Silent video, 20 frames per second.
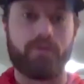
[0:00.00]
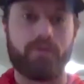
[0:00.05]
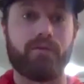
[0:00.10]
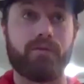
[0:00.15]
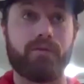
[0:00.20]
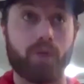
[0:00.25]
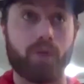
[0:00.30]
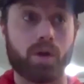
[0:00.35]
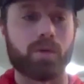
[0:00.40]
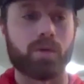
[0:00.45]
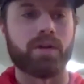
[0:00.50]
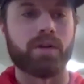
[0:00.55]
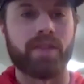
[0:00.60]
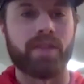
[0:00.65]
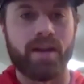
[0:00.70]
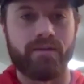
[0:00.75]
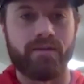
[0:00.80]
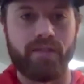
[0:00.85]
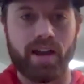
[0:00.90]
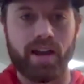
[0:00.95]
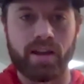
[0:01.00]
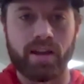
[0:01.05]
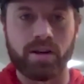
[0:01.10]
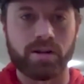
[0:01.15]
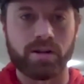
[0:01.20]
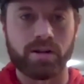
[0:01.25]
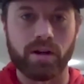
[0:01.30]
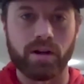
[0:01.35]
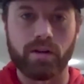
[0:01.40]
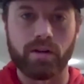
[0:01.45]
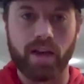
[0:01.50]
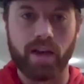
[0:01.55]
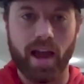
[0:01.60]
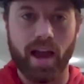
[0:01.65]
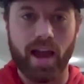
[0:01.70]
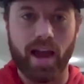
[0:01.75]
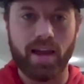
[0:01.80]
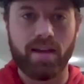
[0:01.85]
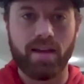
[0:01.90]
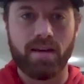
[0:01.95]
forward, that failure is
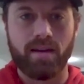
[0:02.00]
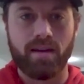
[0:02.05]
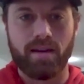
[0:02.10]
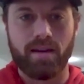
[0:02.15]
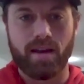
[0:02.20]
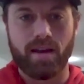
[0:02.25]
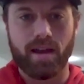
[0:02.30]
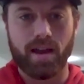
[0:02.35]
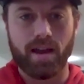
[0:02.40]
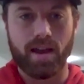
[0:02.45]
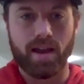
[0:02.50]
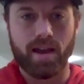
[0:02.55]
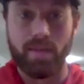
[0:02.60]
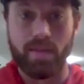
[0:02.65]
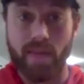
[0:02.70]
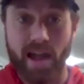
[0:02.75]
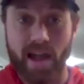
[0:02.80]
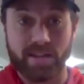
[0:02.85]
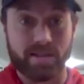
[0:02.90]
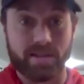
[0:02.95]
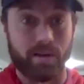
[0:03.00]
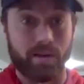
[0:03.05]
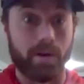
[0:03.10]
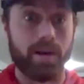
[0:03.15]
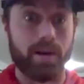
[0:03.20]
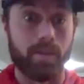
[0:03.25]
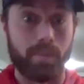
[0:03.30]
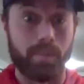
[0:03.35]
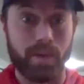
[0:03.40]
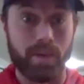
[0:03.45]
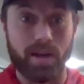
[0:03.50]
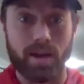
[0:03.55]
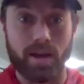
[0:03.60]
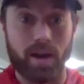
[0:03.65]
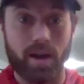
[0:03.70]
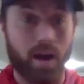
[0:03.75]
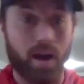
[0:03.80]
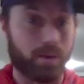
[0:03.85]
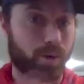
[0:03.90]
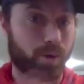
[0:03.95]
okay. Uh, and that's going to be
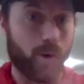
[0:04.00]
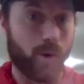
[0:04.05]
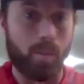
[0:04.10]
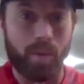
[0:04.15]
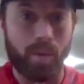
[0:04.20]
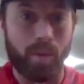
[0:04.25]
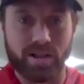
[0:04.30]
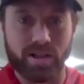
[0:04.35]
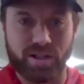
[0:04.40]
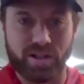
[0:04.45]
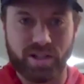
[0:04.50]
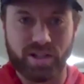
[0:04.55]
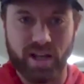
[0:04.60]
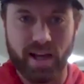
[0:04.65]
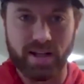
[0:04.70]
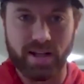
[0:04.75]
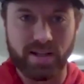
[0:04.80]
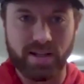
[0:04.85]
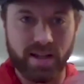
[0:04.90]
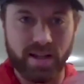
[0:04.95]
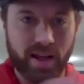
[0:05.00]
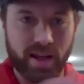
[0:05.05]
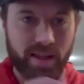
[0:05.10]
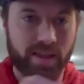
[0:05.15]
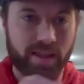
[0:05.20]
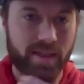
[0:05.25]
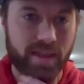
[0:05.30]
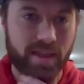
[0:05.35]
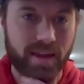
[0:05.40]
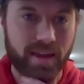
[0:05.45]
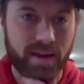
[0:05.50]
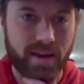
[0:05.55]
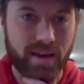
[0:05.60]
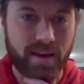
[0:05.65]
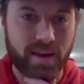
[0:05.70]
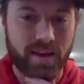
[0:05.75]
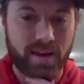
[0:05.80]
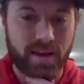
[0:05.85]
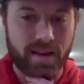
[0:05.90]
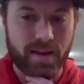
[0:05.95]
a, a robust change that
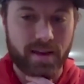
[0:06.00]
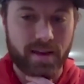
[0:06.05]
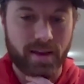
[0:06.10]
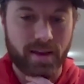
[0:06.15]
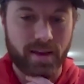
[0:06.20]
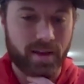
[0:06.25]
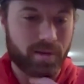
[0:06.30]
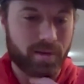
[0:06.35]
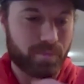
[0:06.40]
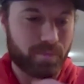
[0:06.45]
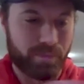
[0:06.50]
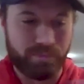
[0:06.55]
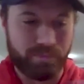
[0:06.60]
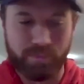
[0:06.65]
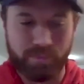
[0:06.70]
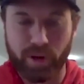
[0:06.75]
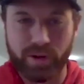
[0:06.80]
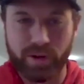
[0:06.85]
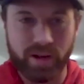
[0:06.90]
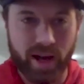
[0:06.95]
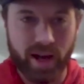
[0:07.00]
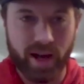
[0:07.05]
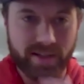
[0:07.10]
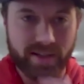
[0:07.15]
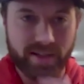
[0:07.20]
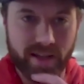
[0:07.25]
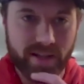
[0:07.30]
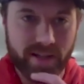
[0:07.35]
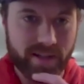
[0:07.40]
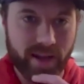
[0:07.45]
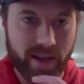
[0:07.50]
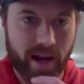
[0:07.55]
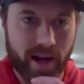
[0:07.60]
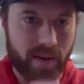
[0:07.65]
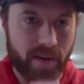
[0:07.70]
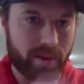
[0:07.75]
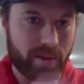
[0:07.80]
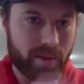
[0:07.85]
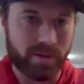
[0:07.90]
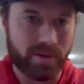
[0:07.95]
the both the United States
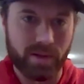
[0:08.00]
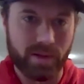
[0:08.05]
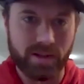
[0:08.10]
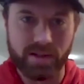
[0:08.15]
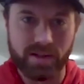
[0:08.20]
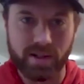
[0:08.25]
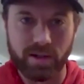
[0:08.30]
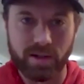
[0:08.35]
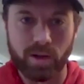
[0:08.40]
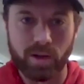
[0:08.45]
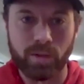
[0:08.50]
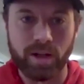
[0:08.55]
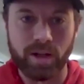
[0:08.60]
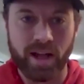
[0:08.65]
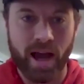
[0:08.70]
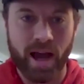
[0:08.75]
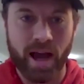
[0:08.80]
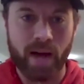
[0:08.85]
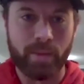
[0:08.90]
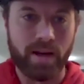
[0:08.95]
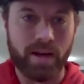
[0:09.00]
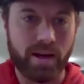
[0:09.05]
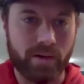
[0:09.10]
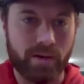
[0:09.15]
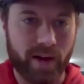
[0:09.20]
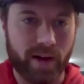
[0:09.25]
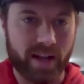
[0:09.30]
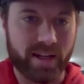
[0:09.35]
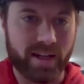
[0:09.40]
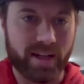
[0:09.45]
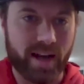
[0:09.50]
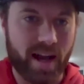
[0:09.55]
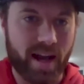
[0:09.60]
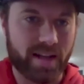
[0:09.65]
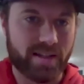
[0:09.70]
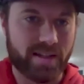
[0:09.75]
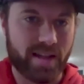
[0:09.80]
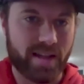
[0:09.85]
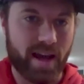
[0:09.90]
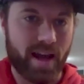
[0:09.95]
economy as well as the global economy need to
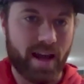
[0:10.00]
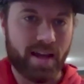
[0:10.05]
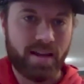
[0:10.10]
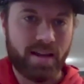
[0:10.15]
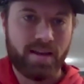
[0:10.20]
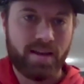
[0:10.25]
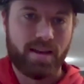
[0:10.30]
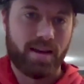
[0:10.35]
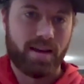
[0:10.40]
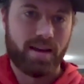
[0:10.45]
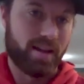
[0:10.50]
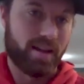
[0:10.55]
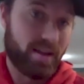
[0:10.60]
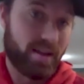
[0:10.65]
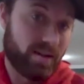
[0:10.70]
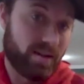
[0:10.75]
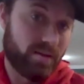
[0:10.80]
recognize that it,